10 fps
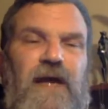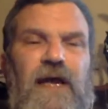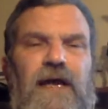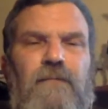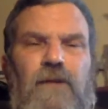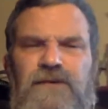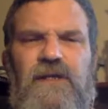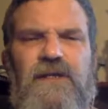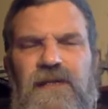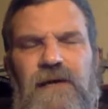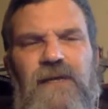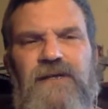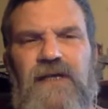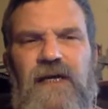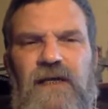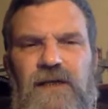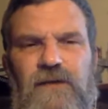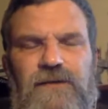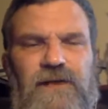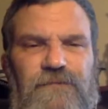And most of the time they sound a
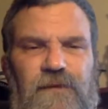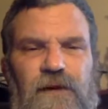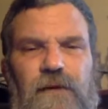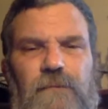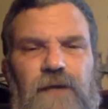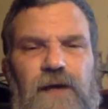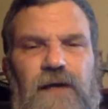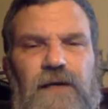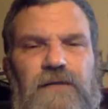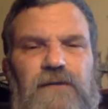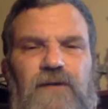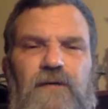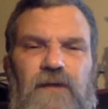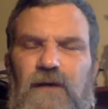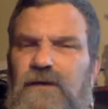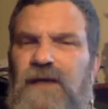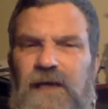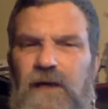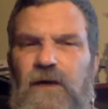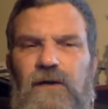little different, but they're
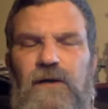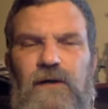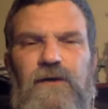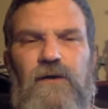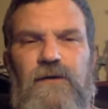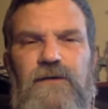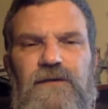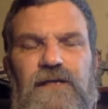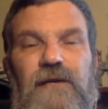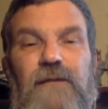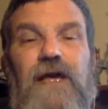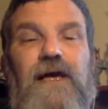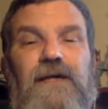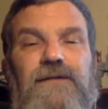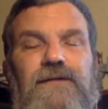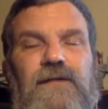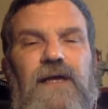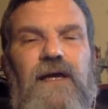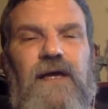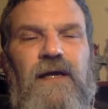kind of along, the same lines.
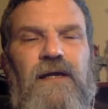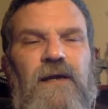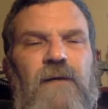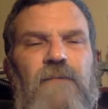And